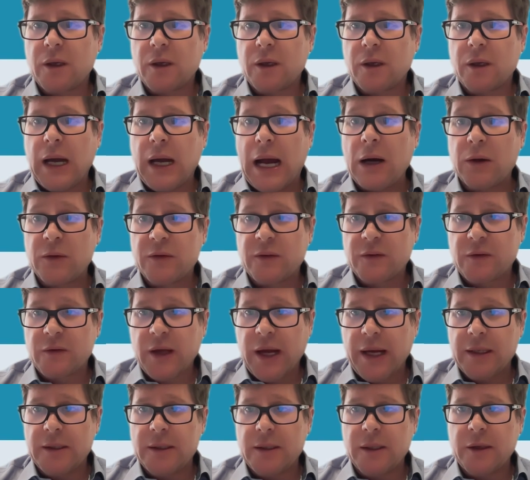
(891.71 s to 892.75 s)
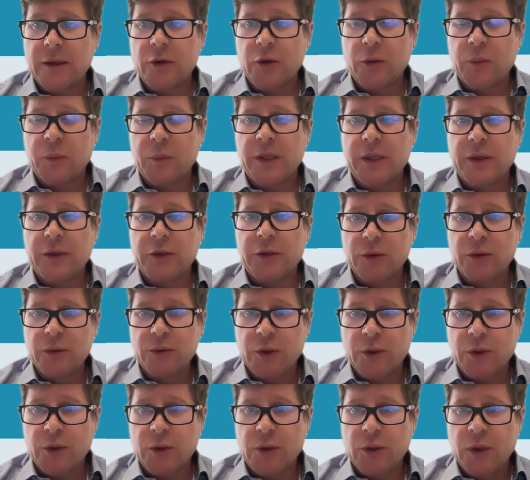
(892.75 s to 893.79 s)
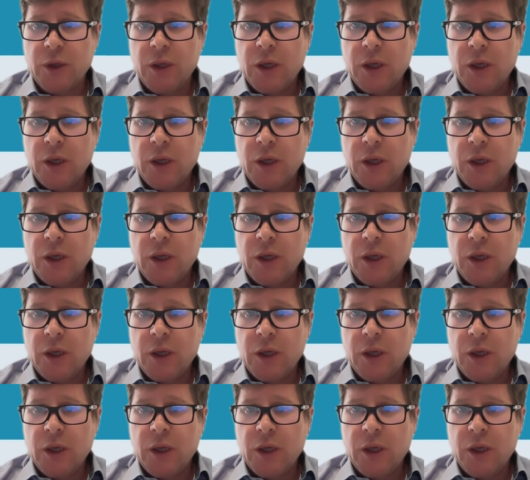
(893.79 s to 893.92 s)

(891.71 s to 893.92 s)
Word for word: outside the European Union,